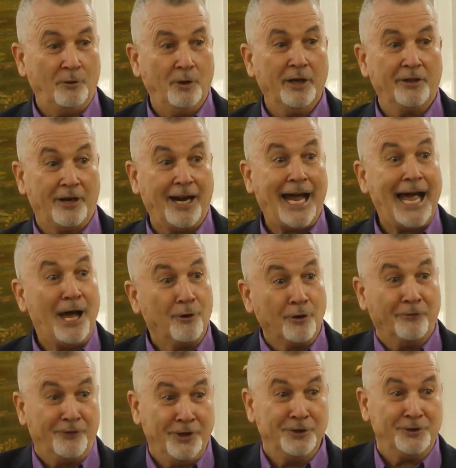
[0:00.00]
Well, they're high on the
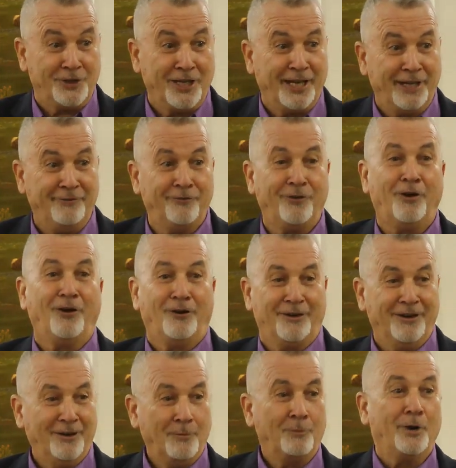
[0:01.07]
food chain for
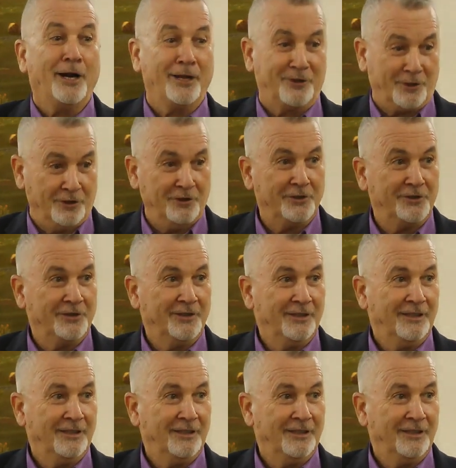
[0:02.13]
predators.